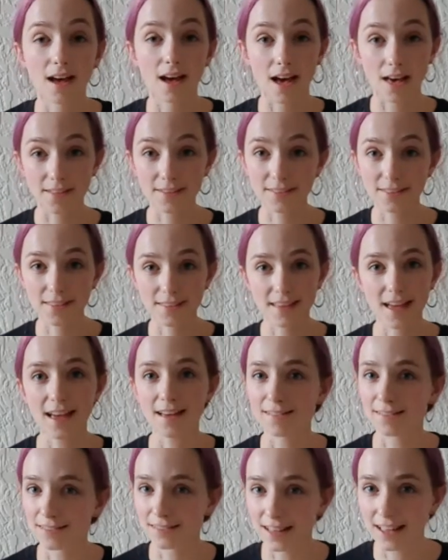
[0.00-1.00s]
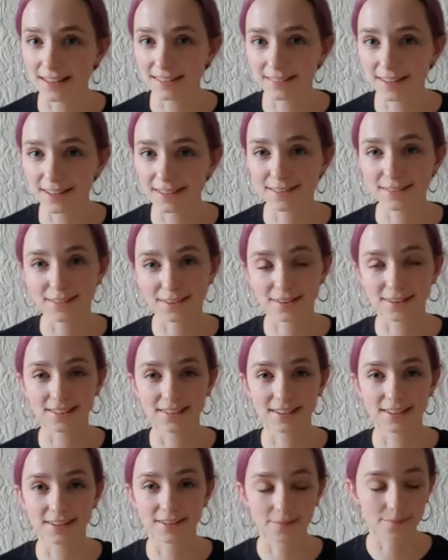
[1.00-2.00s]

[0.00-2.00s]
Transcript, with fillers: Other than that, let's get started.